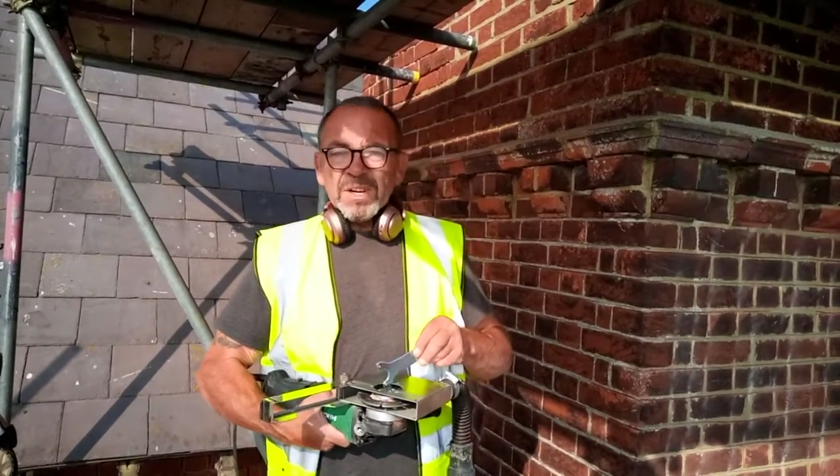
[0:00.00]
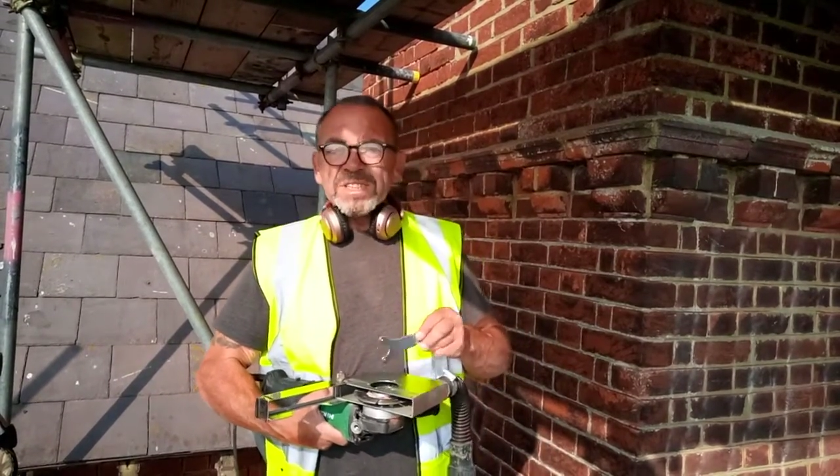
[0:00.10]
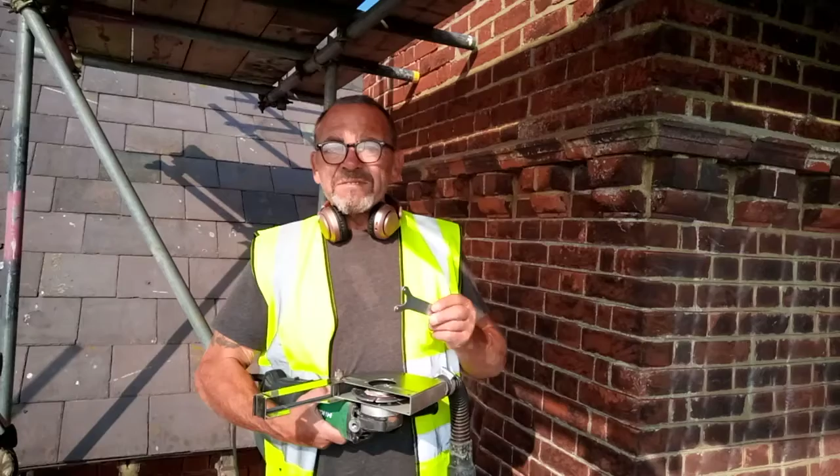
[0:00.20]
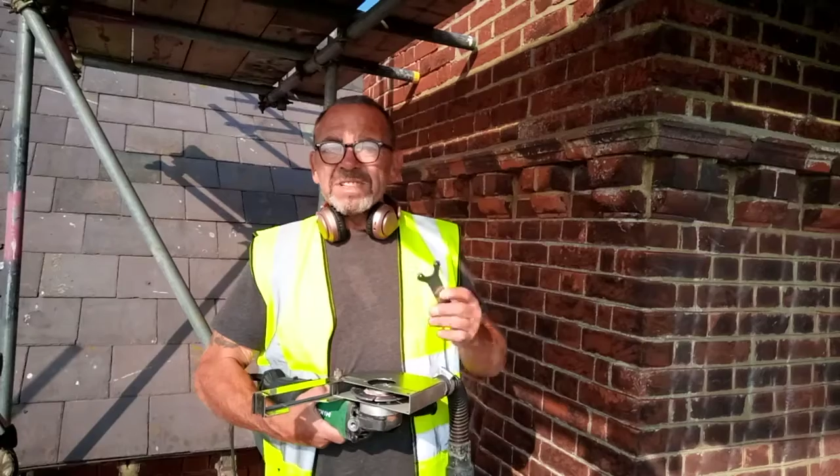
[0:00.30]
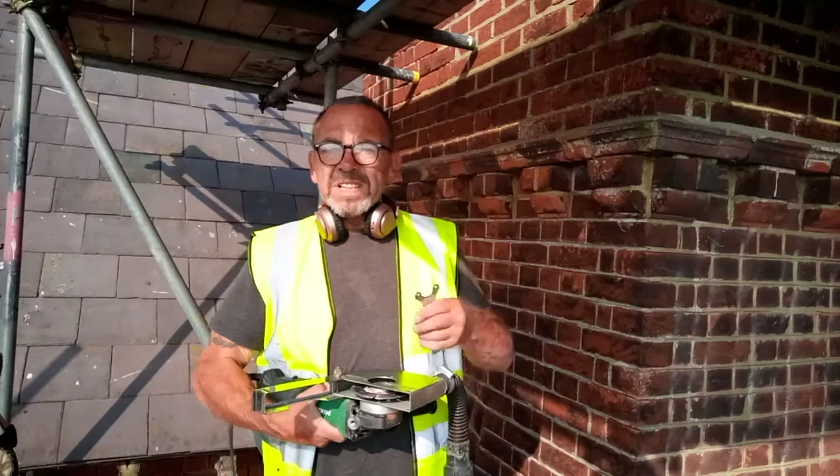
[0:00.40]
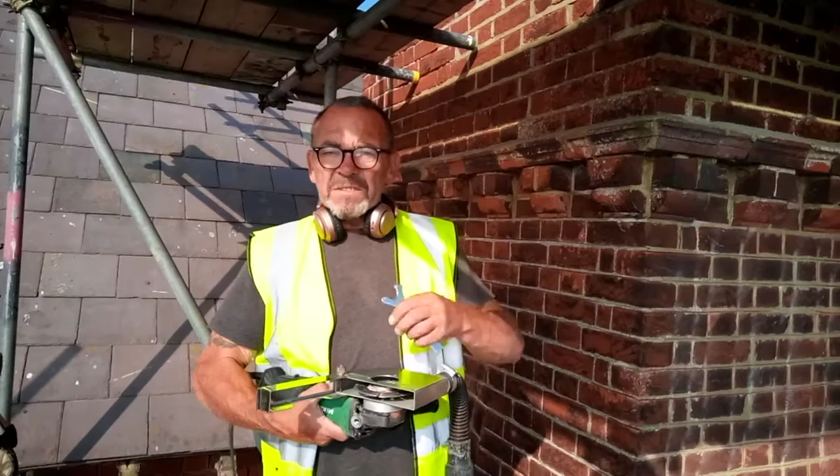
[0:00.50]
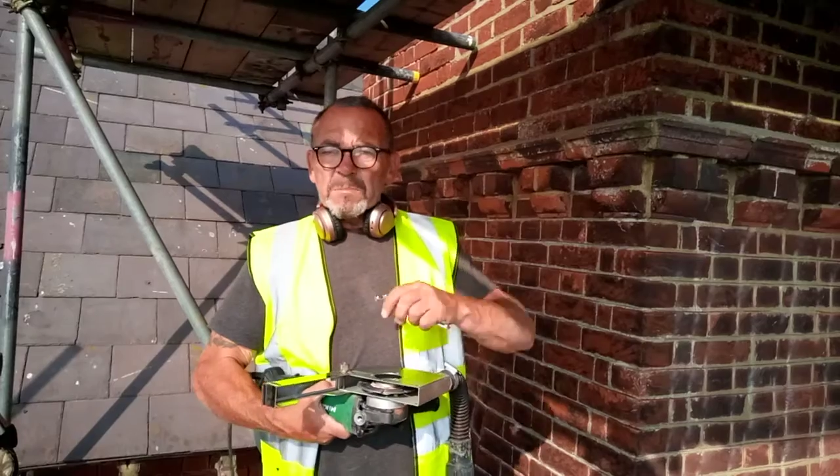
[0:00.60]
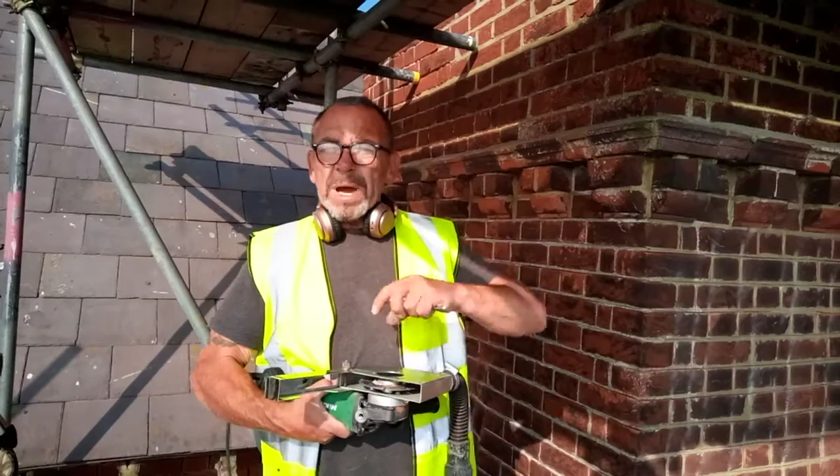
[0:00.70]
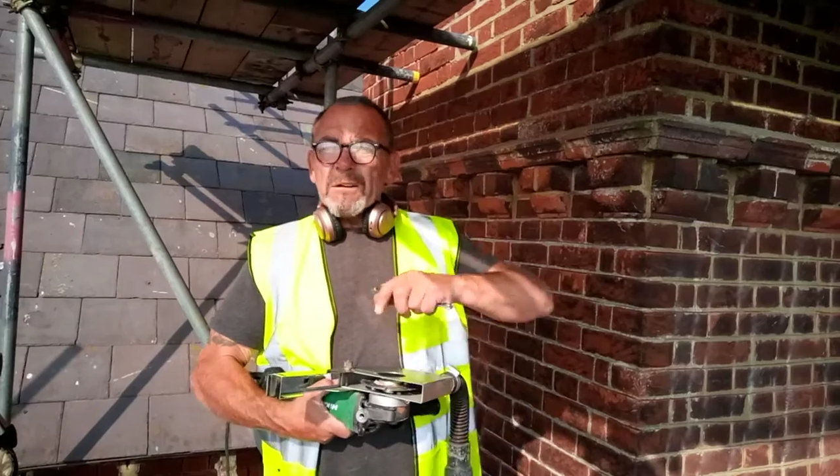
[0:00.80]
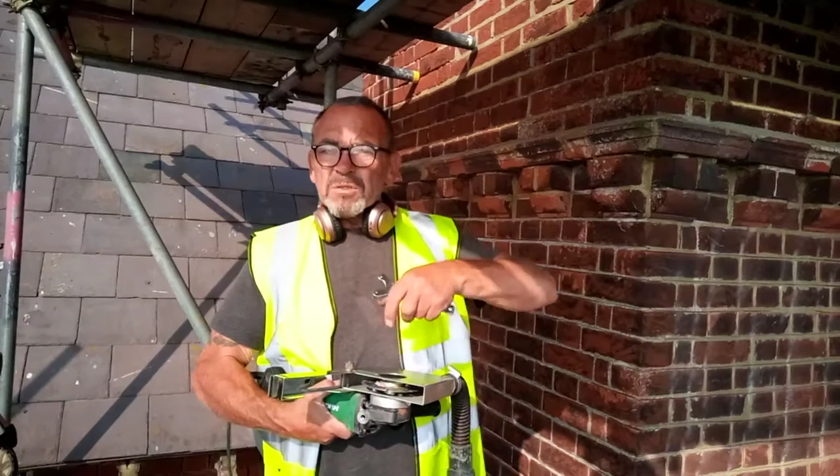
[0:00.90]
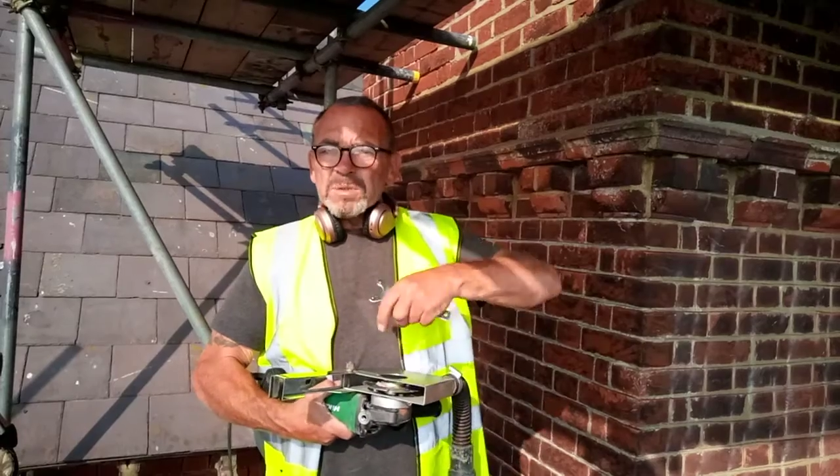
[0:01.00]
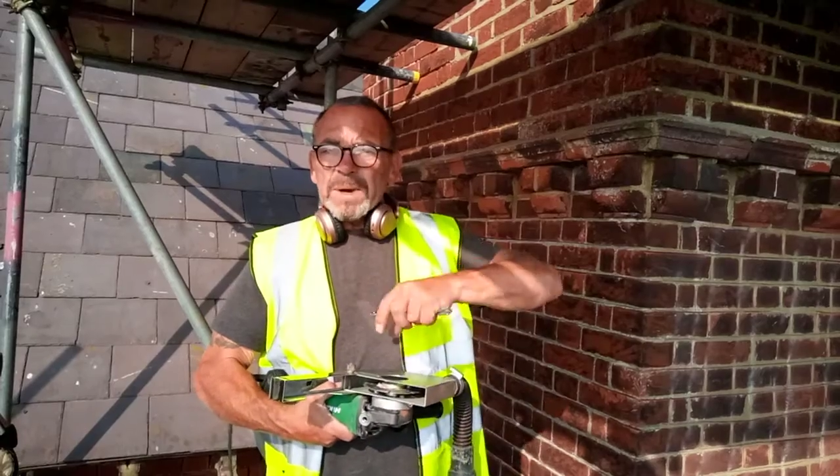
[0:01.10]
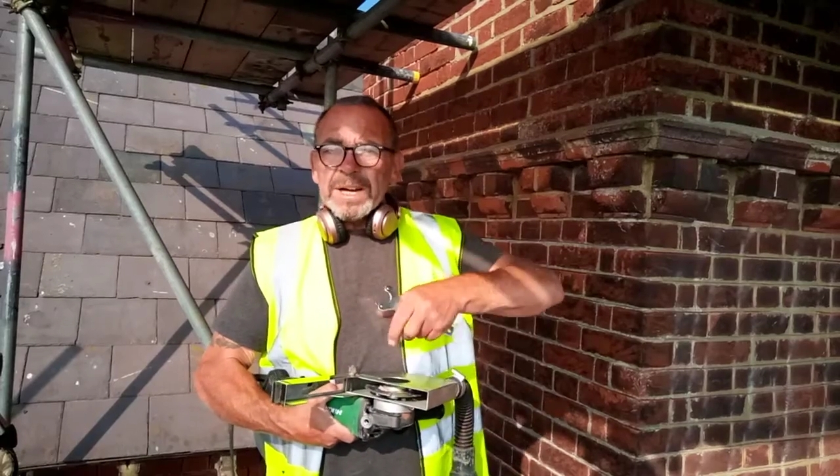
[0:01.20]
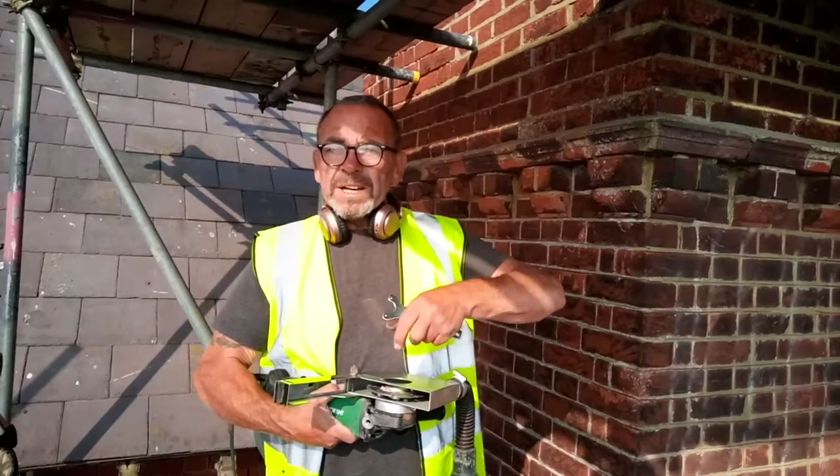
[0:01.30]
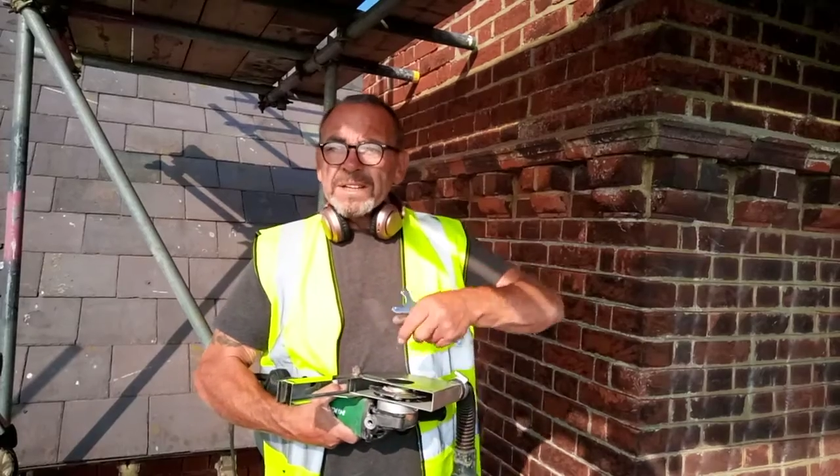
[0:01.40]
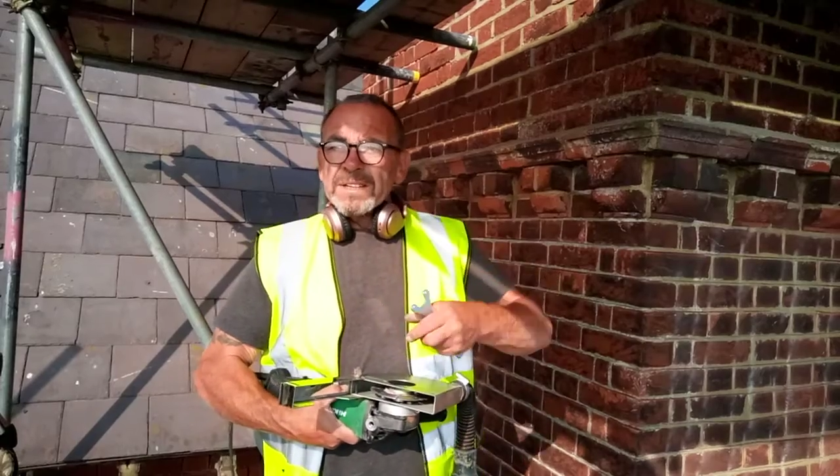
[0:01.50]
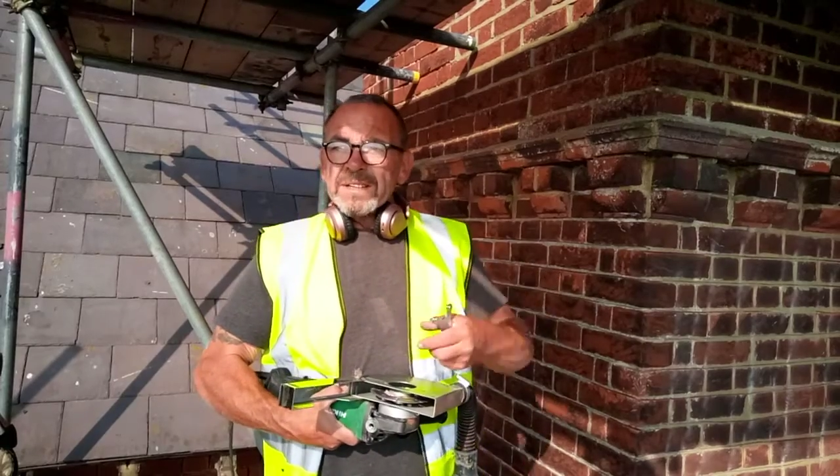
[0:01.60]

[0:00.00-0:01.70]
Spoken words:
nice to receive the barrel spanner.